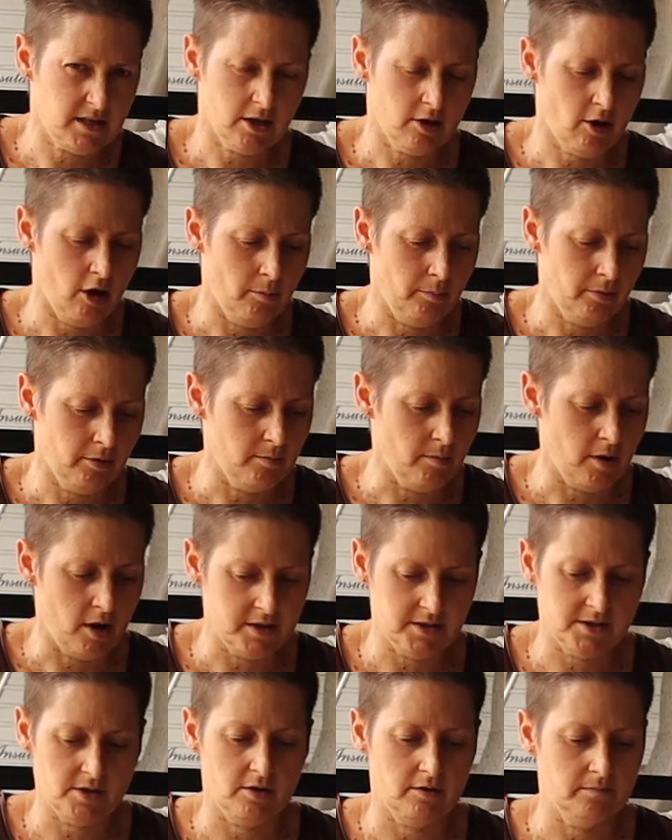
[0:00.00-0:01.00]
to
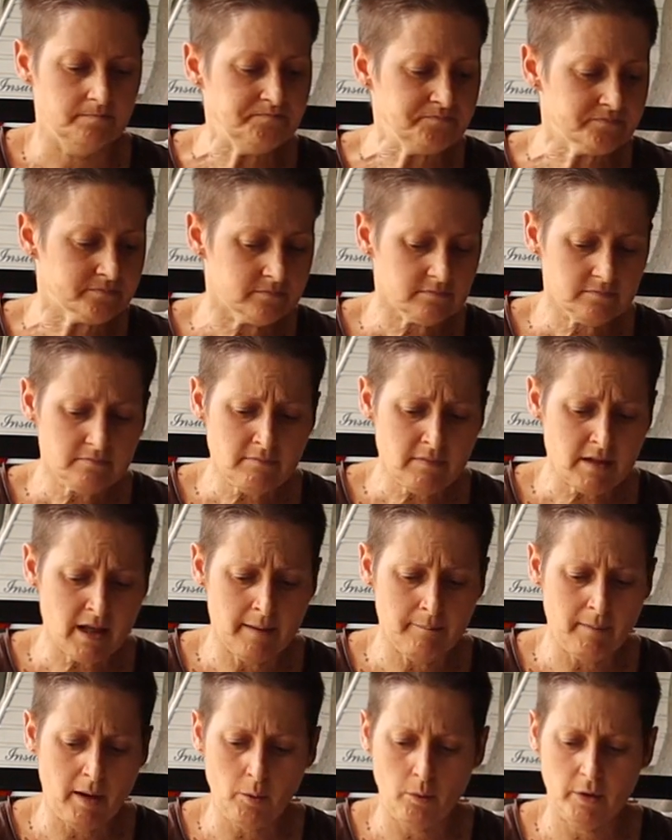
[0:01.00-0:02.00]
compromise on.
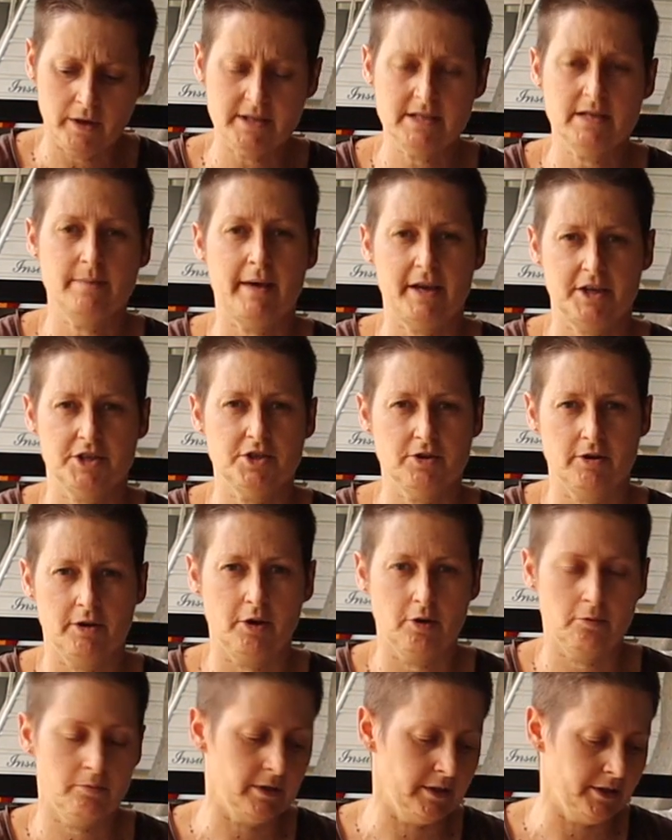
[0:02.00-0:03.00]
I wanted to make sure I
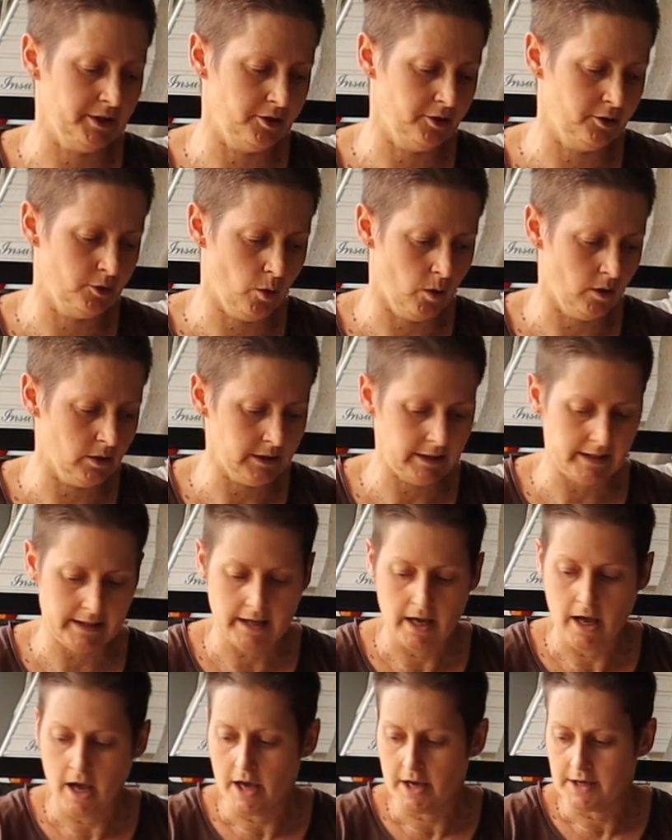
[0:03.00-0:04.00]
got really good
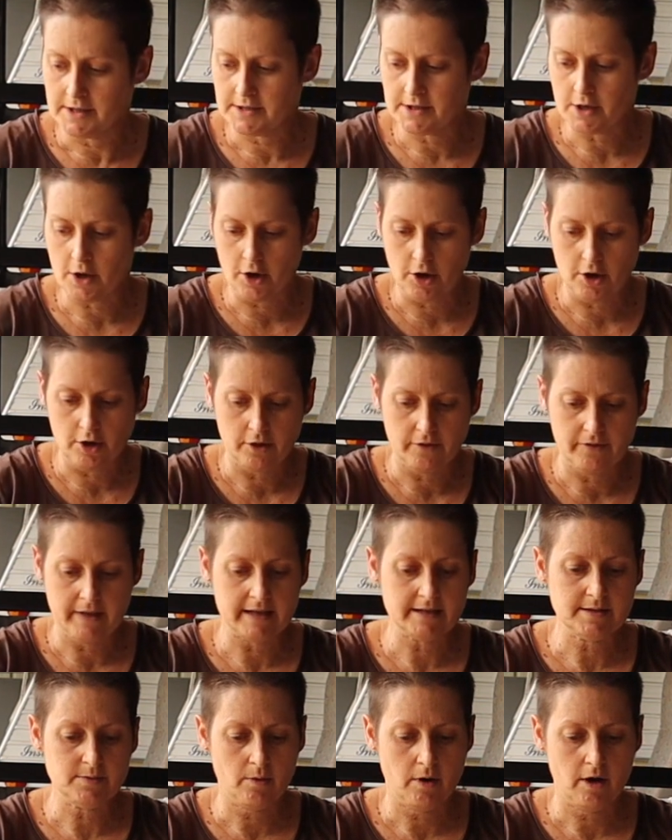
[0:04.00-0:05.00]
quality. So
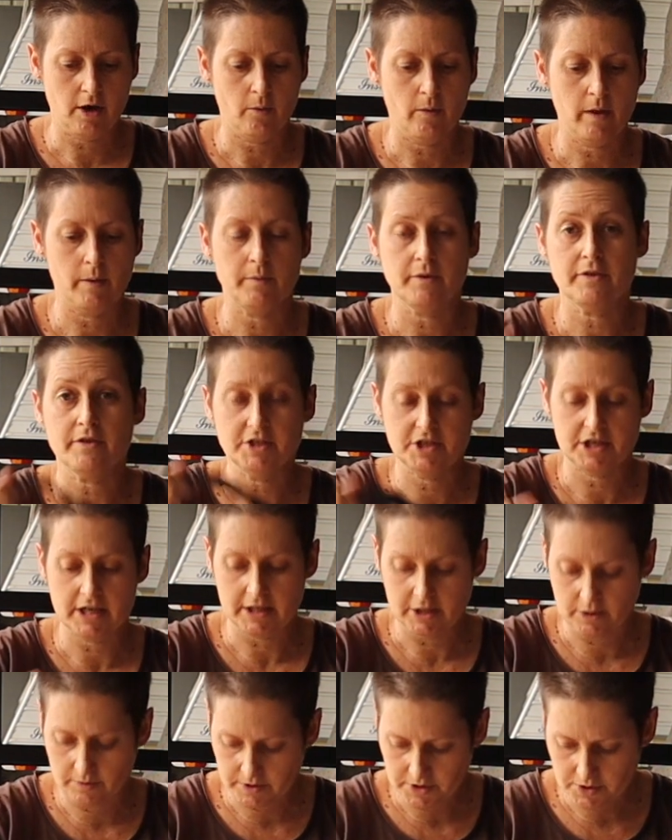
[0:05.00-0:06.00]
that's why I went with the
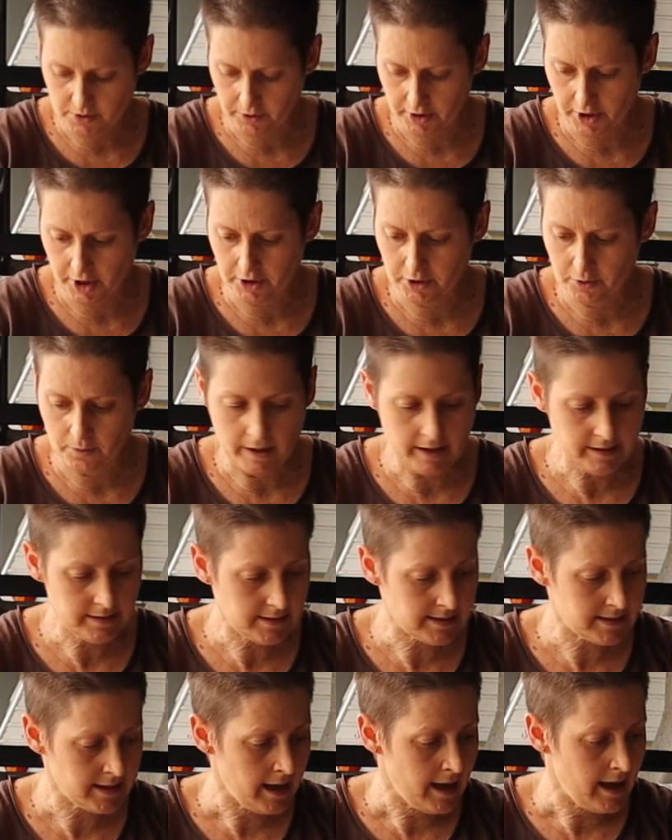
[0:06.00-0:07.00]
genuine Toyota
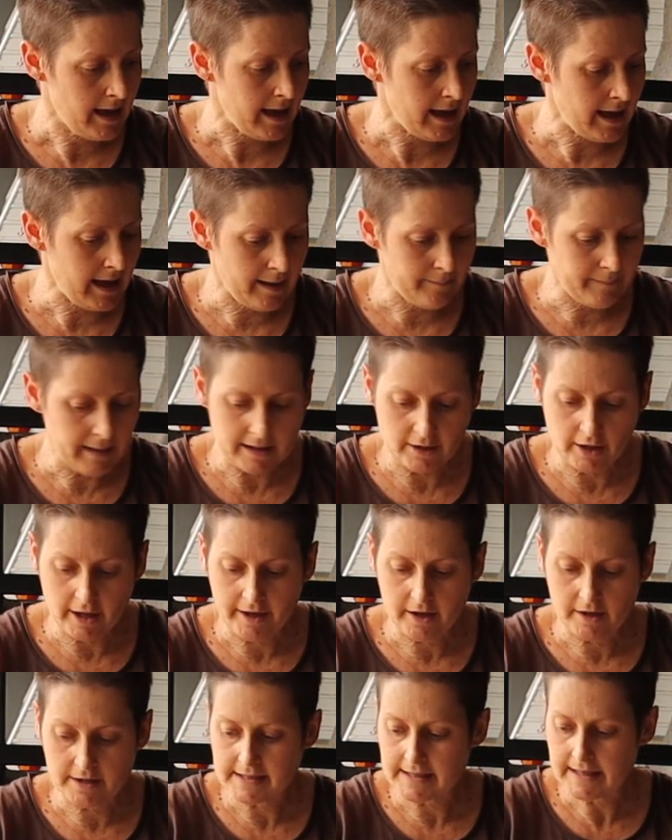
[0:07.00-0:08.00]
ones. And
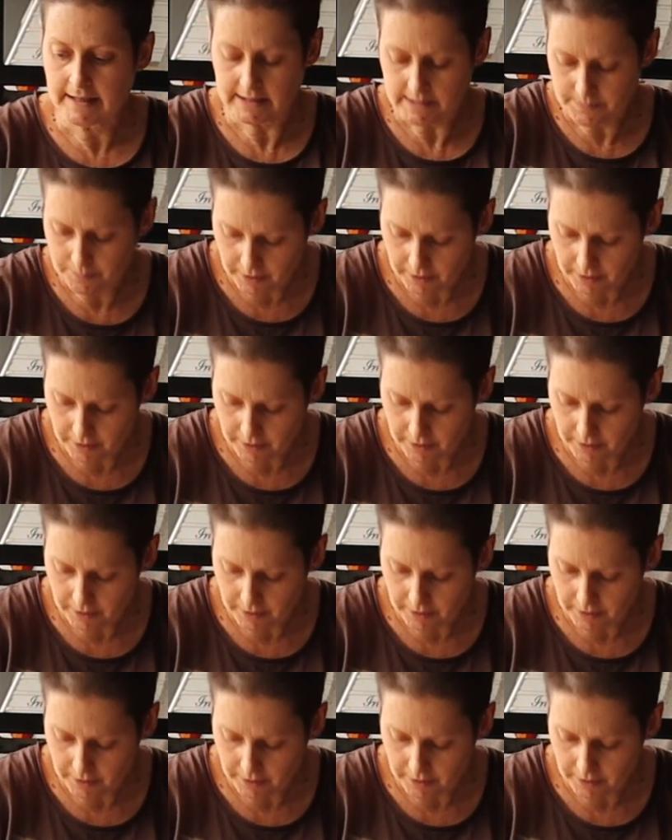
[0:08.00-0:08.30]
like I said, it's